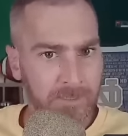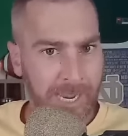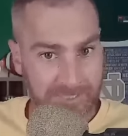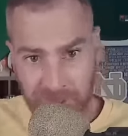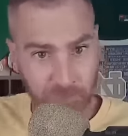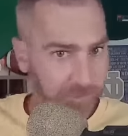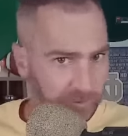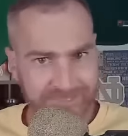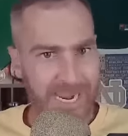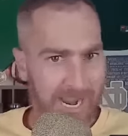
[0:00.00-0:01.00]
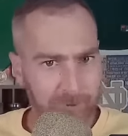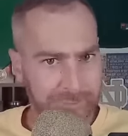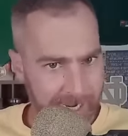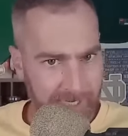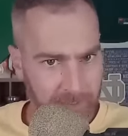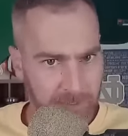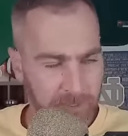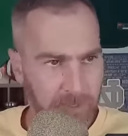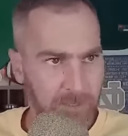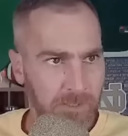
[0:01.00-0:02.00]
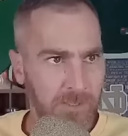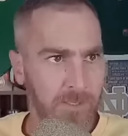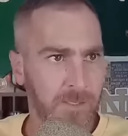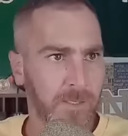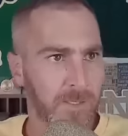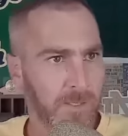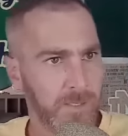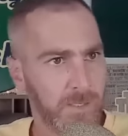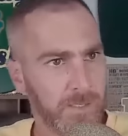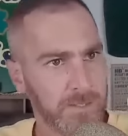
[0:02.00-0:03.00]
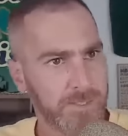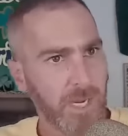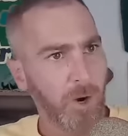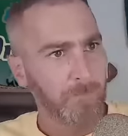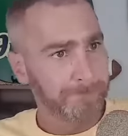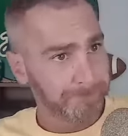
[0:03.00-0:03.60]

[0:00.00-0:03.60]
At your little tailgate. So,